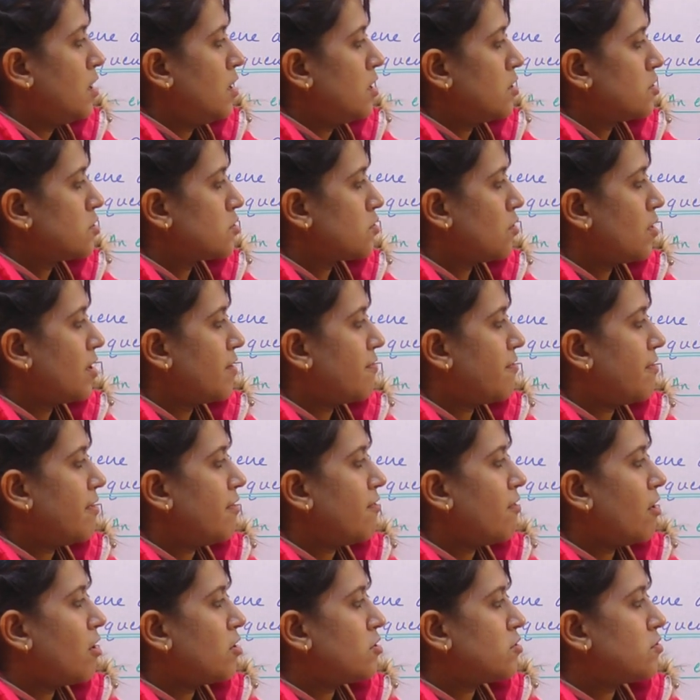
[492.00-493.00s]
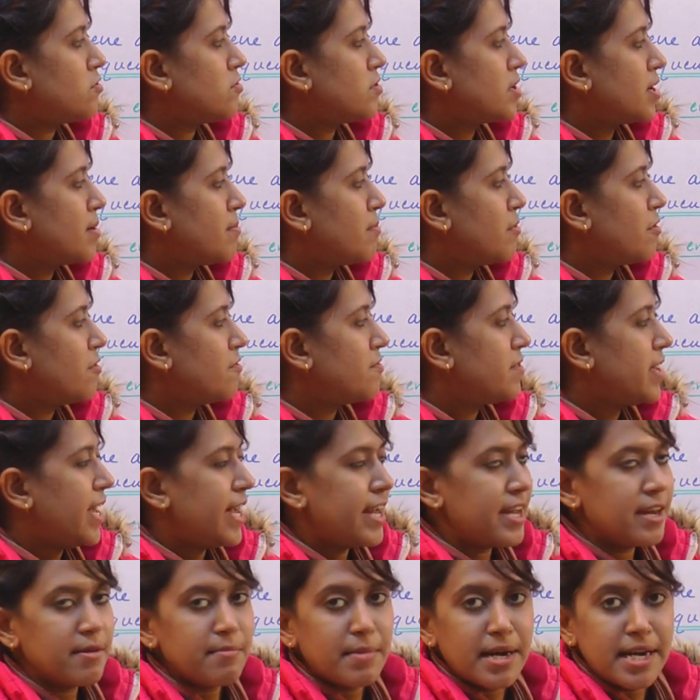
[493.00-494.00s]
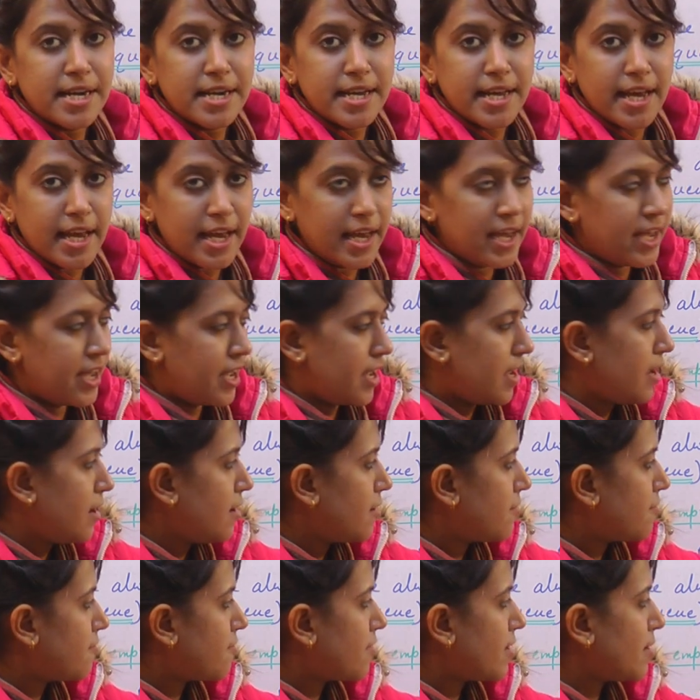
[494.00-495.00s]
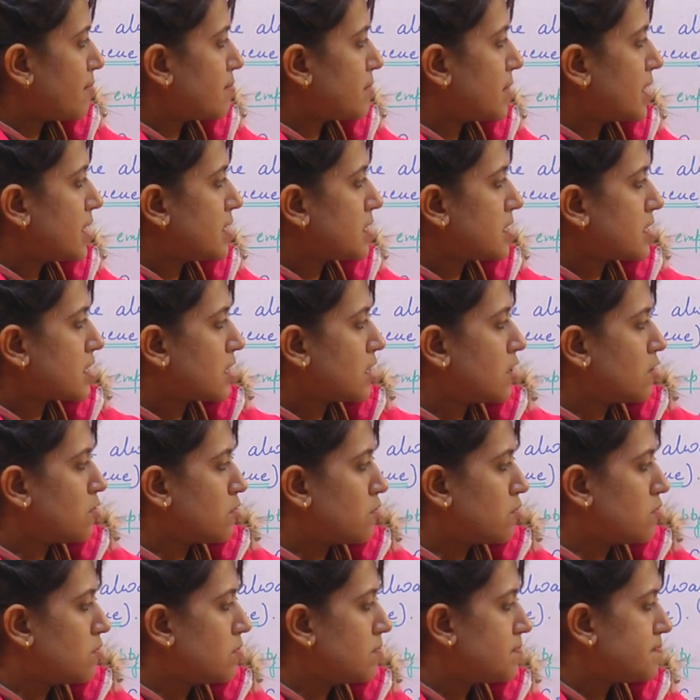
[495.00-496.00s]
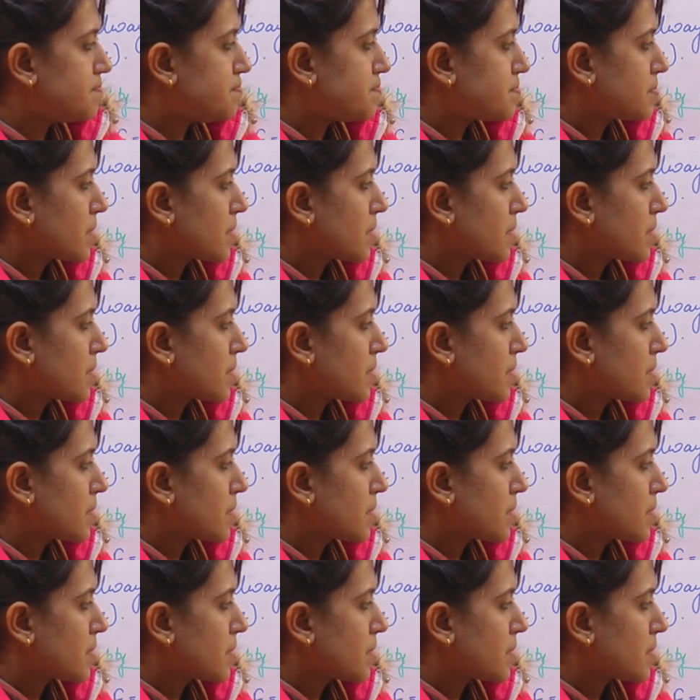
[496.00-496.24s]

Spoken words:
So if we want to remove the element A from this queue,